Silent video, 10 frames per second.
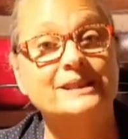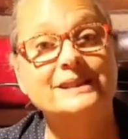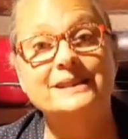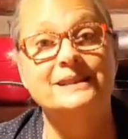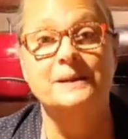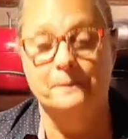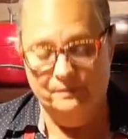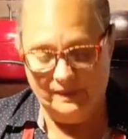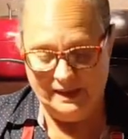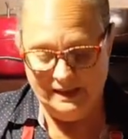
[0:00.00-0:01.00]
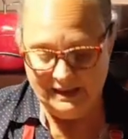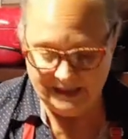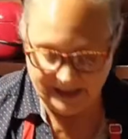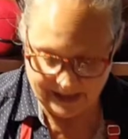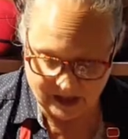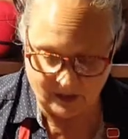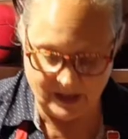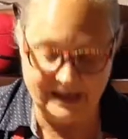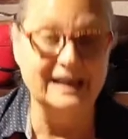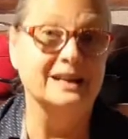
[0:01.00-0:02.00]
it so
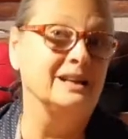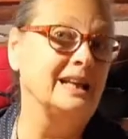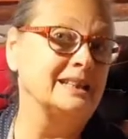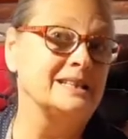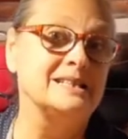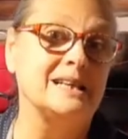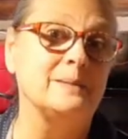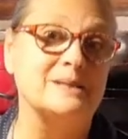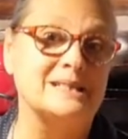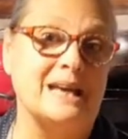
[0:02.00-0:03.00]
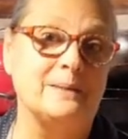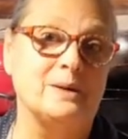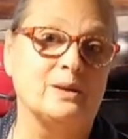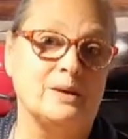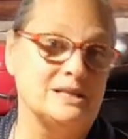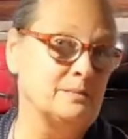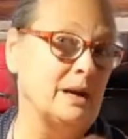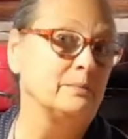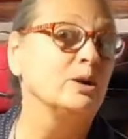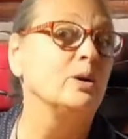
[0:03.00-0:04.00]
that it can let the steam escape, otherwise it
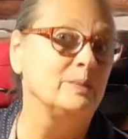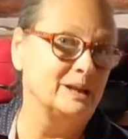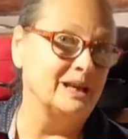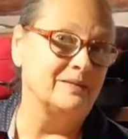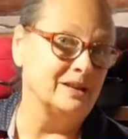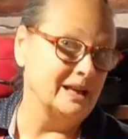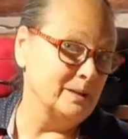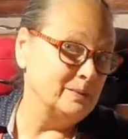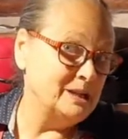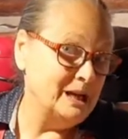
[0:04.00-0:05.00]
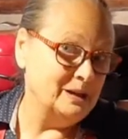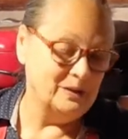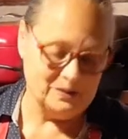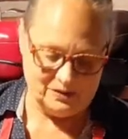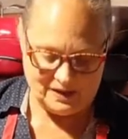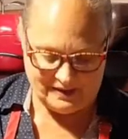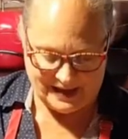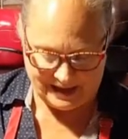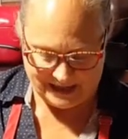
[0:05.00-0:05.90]
might blow up in the oven like a potato. You know how that